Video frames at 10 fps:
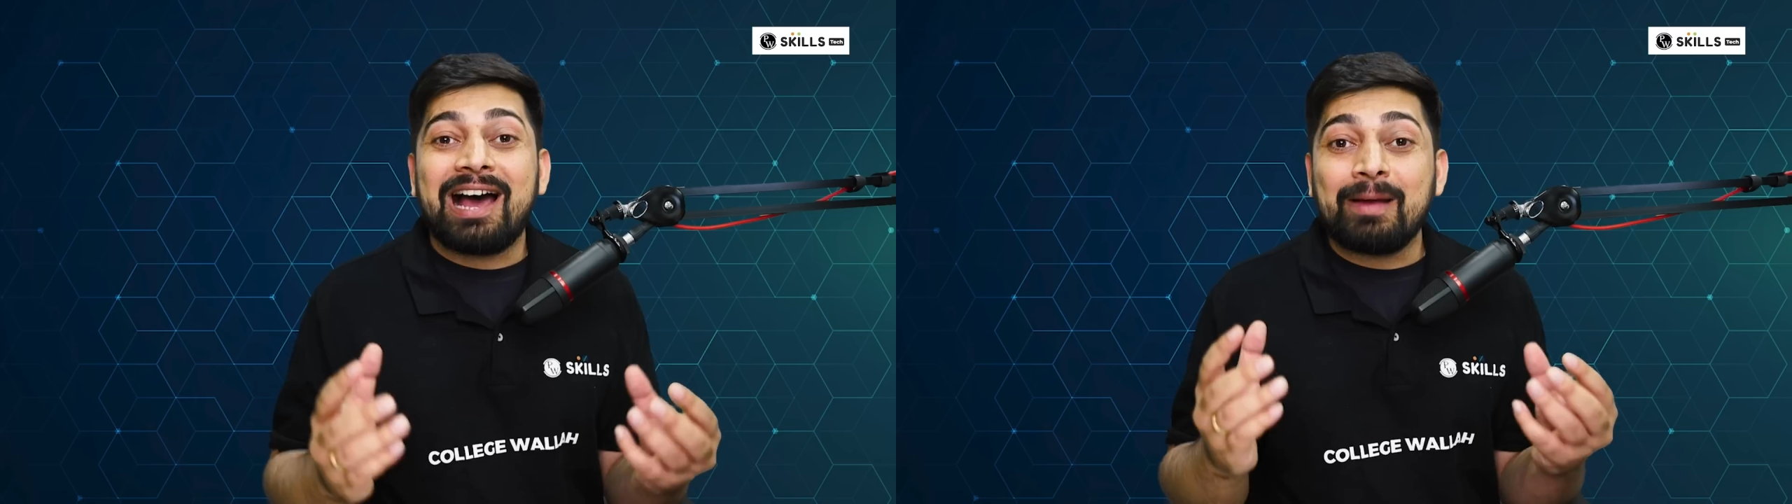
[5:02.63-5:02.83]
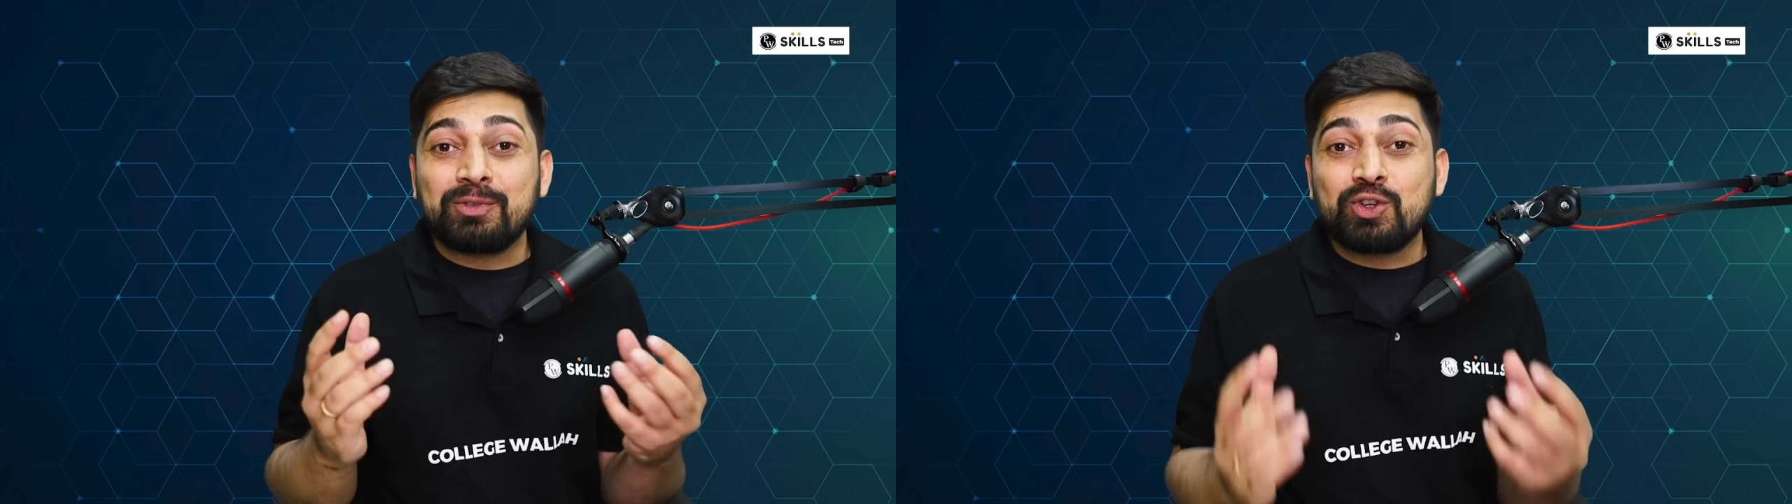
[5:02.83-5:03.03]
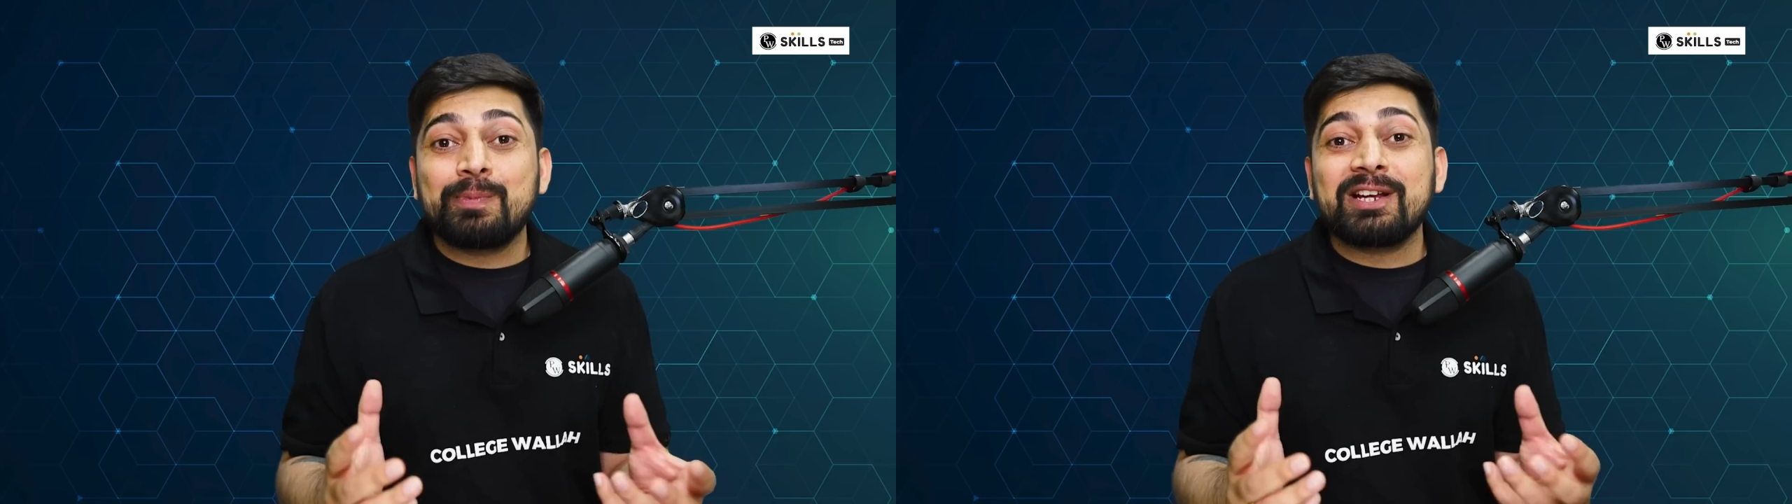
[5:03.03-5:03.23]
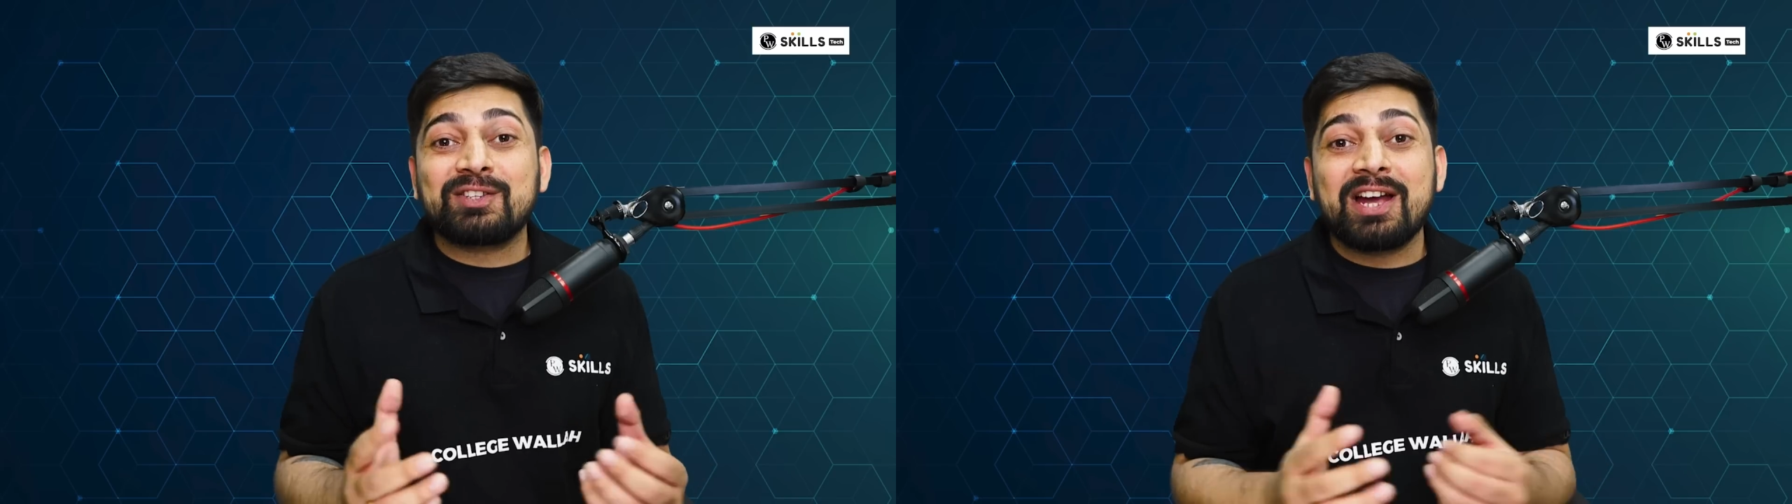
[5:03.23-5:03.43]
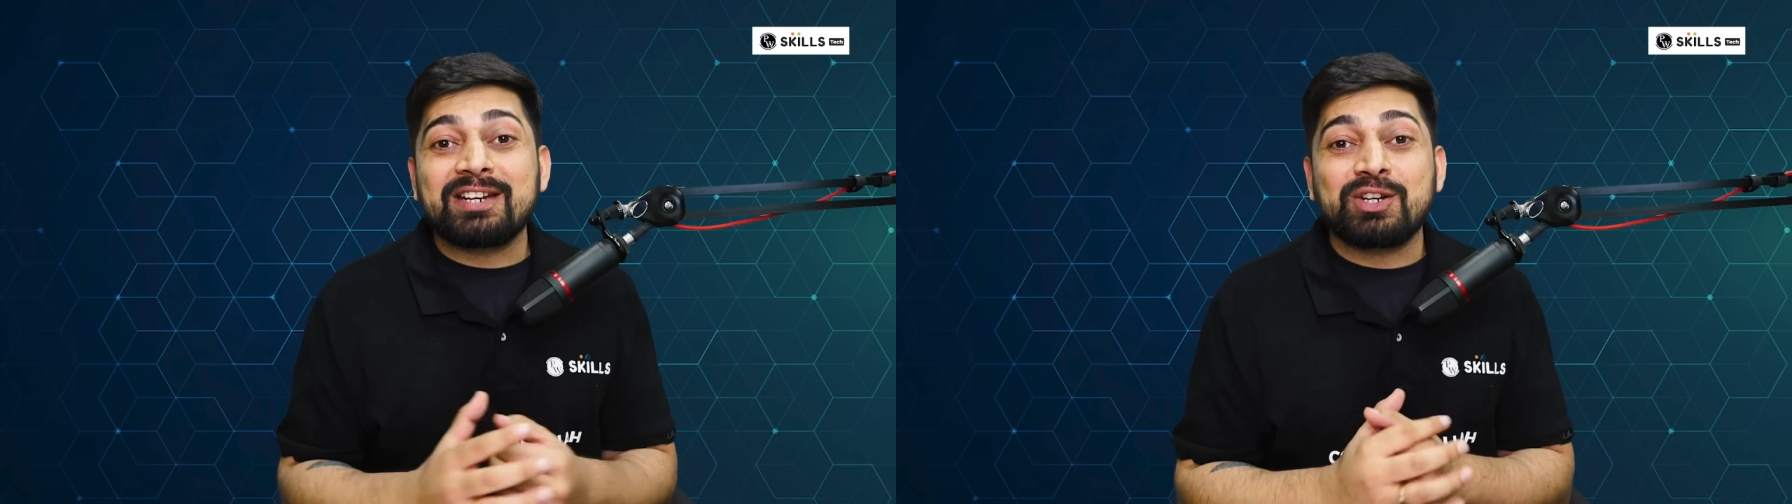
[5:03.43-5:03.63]
I'm super
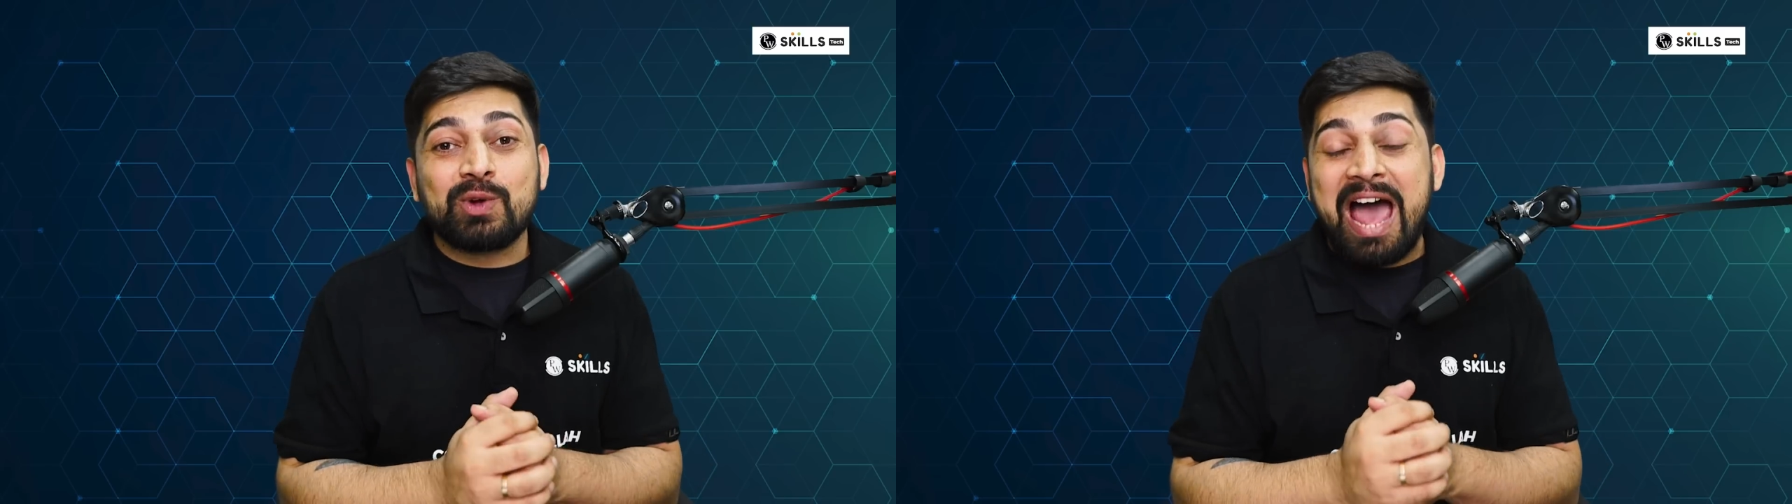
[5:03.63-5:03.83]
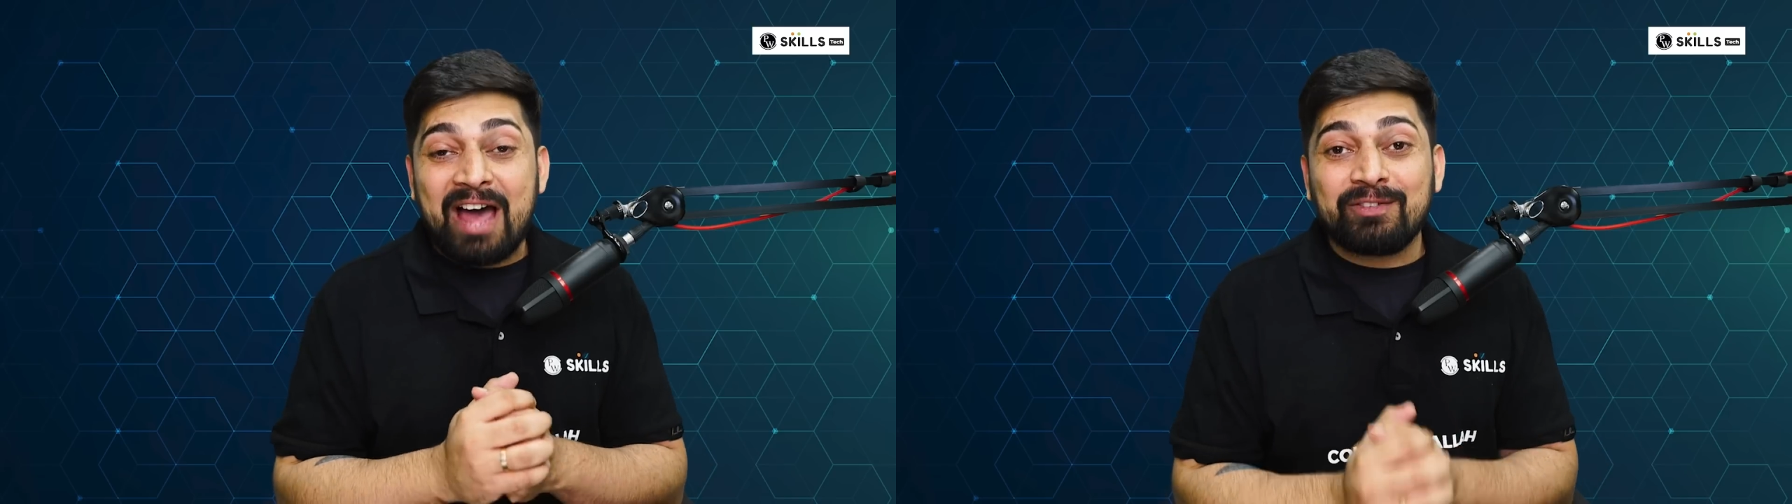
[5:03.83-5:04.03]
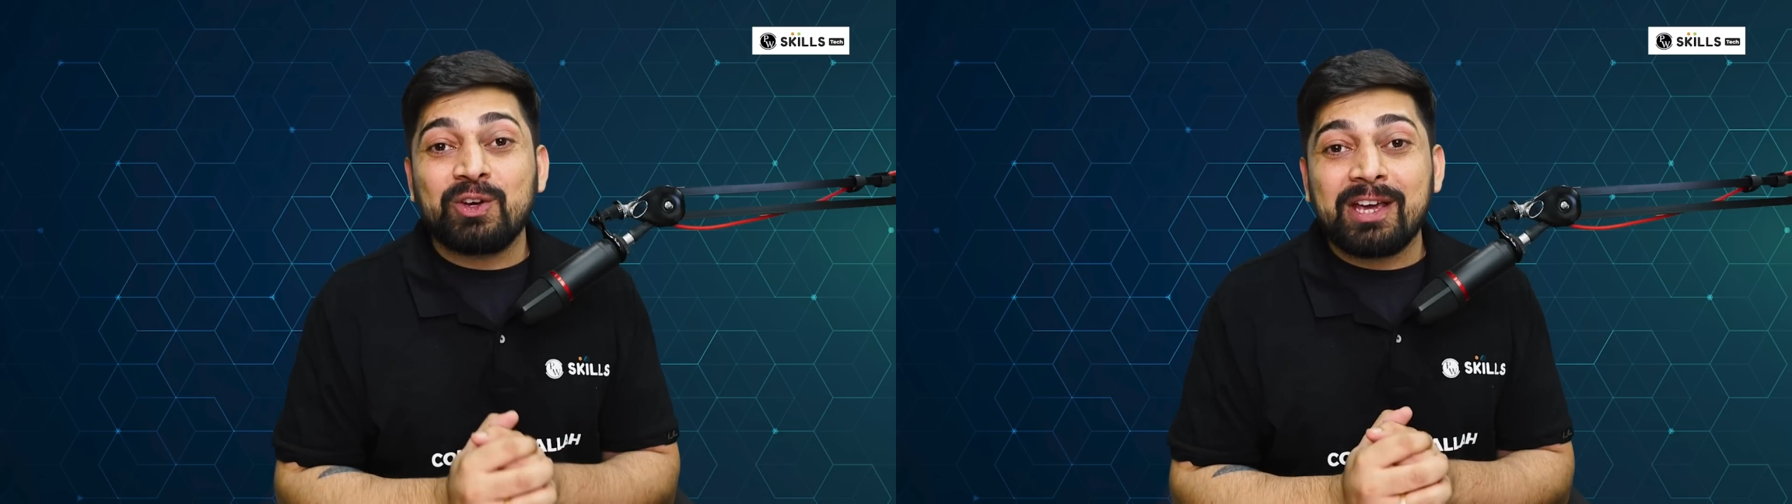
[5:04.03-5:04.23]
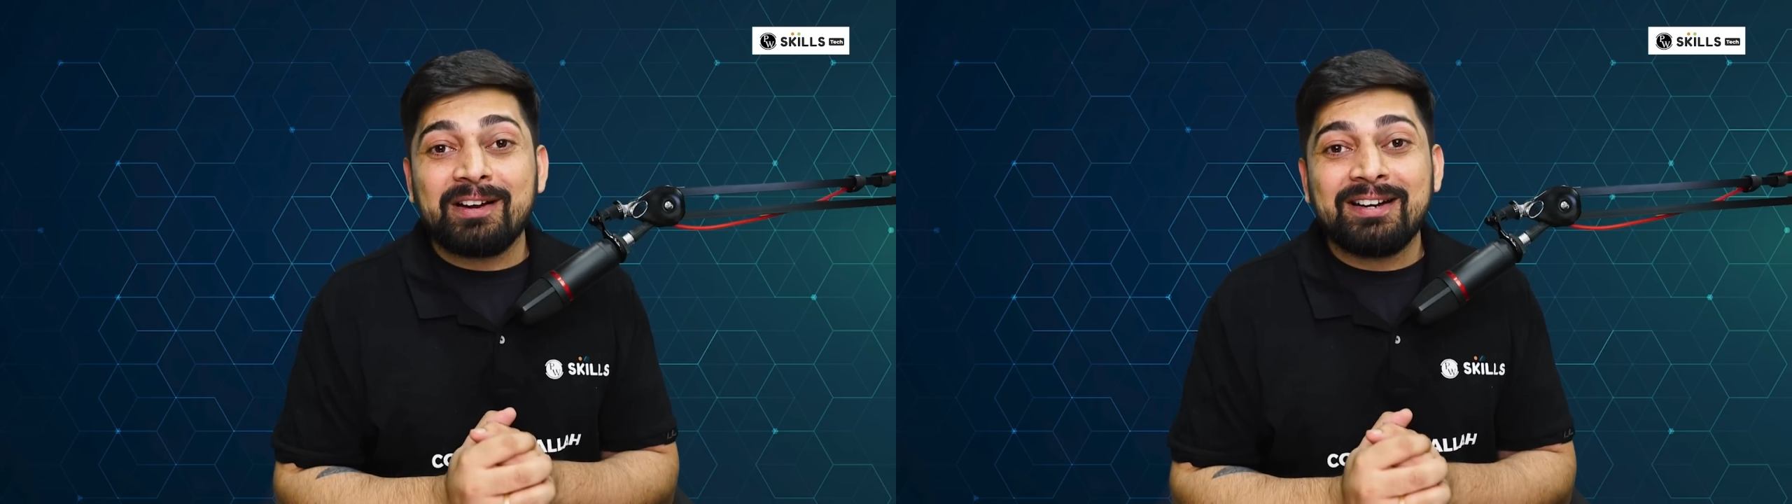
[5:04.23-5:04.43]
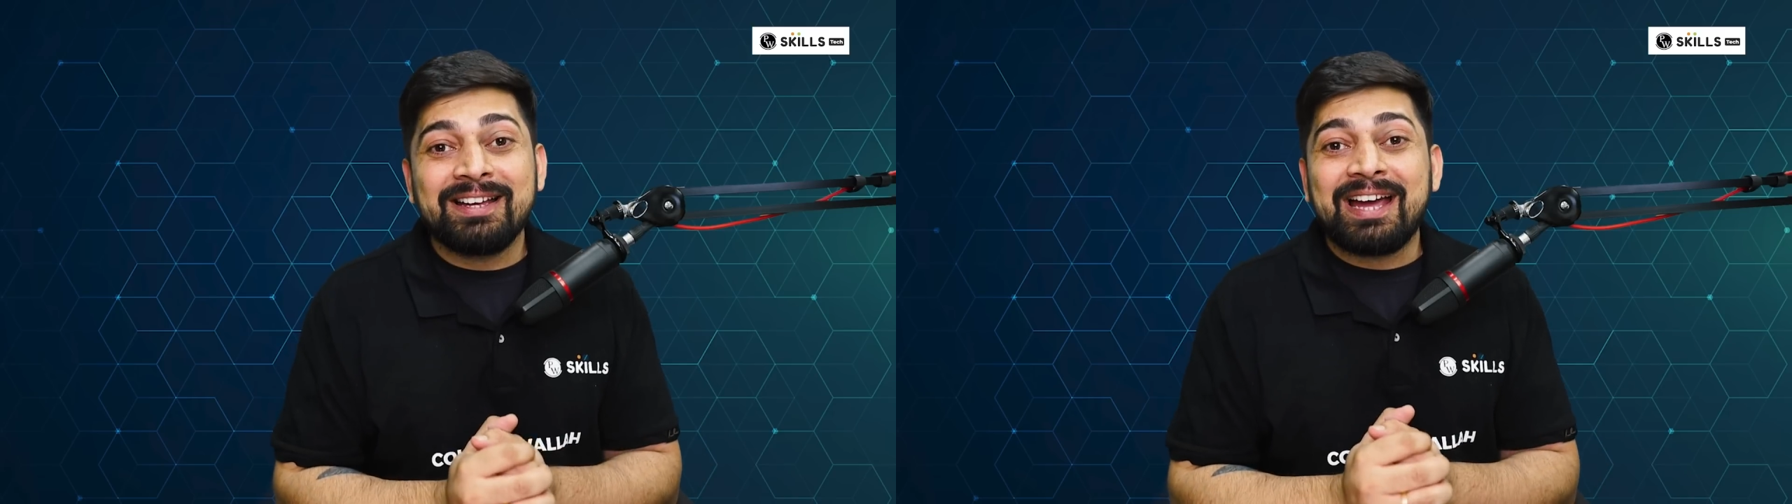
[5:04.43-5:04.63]
excited to have you
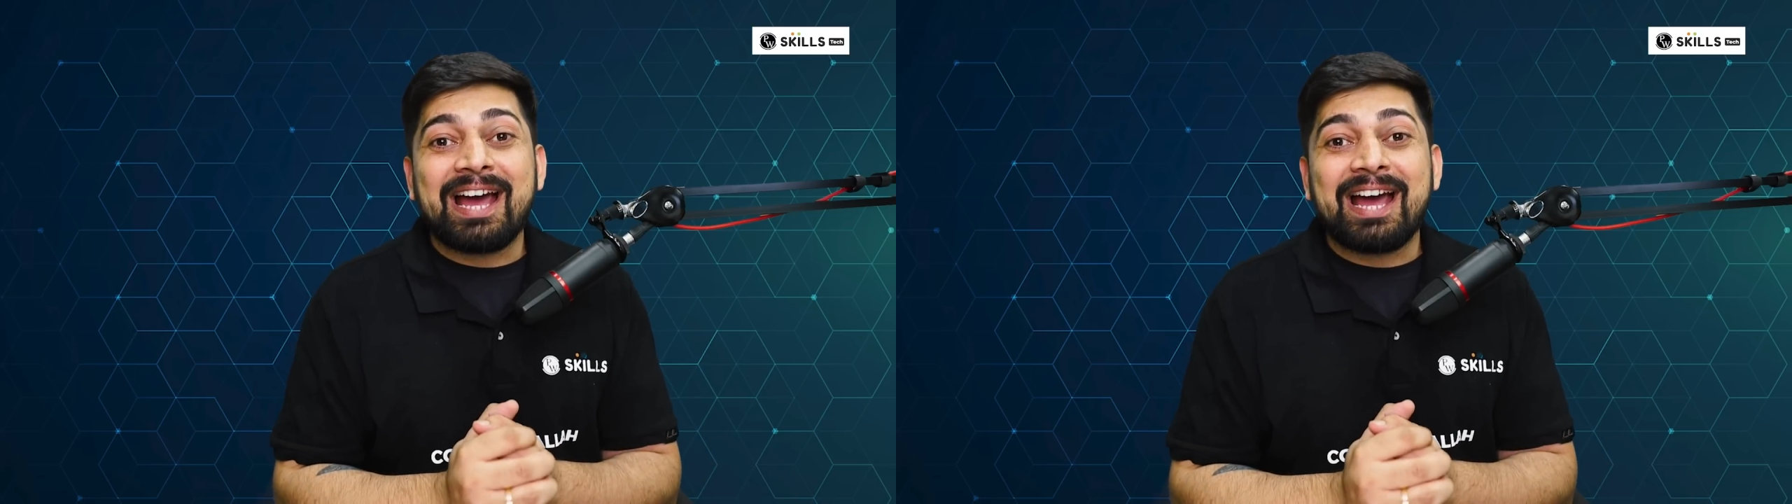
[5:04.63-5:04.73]
here,